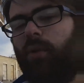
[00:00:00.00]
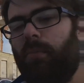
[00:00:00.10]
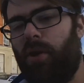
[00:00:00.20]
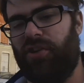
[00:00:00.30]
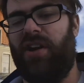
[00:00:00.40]
more
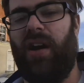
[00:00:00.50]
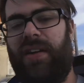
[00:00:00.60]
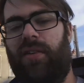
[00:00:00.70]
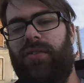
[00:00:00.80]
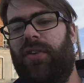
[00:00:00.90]
modern
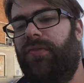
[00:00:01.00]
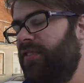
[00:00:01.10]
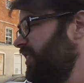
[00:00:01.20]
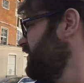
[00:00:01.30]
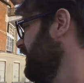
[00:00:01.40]
icons of the
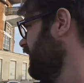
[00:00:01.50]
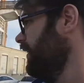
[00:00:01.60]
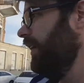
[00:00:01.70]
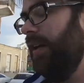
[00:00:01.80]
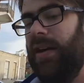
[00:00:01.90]
city.
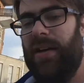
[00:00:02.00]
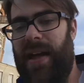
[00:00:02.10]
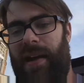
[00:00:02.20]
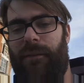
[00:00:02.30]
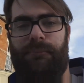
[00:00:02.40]

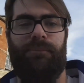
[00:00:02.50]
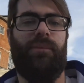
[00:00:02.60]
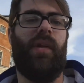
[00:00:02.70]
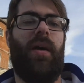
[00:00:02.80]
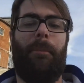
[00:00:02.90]
Now,
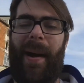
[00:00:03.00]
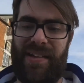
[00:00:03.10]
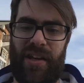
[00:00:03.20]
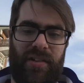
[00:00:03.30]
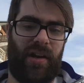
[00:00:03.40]

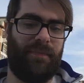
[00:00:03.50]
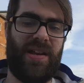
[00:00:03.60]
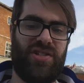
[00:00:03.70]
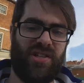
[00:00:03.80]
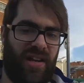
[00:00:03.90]
banya, I've
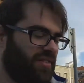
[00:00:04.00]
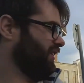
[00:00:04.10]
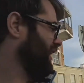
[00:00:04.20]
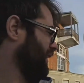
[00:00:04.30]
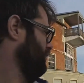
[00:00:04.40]
mentioned this,
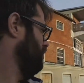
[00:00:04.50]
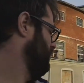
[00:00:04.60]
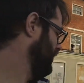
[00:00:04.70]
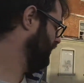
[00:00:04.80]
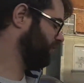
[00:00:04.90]
and I've not
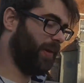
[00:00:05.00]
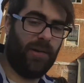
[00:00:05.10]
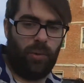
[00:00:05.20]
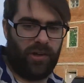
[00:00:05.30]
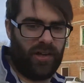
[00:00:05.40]
really
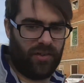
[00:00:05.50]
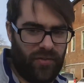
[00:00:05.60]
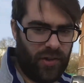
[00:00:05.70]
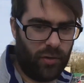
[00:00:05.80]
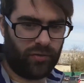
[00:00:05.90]
explained what it is
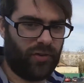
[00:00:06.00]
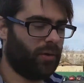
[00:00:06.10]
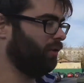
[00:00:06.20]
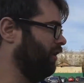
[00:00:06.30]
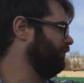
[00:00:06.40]
for those of you
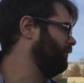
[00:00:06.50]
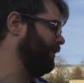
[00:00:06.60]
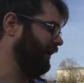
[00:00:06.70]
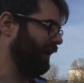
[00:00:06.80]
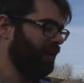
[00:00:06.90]
who are not
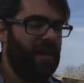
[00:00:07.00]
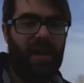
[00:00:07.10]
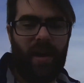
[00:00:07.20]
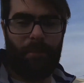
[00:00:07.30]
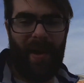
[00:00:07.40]
familiar.
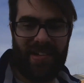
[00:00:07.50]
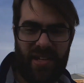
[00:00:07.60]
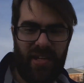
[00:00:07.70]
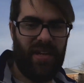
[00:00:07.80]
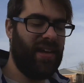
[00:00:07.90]
A
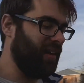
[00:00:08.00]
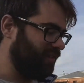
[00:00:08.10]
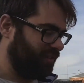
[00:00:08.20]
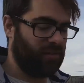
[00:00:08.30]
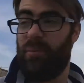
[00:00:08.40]
banya
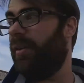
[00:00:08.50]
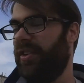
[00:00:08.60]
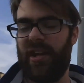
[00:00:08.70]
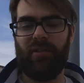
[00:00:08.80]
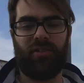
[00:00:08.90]
is, well, the
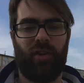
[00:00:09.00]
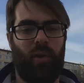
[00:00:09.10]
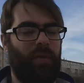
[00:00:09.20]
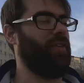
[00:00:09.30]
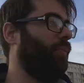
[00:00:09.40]
nearest
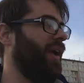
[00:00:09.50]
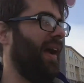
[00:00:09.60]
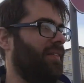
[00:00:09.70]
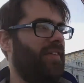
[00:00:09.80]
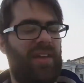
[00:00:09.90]
equivalent we
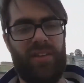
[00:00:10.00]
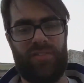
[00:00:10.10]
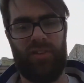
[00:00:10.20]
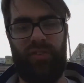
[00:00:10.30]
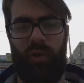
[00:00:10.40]
have
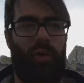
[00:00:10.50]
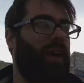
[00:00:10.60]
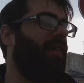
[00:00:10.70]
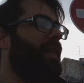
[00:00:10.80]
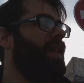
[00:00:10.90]
is a sauna,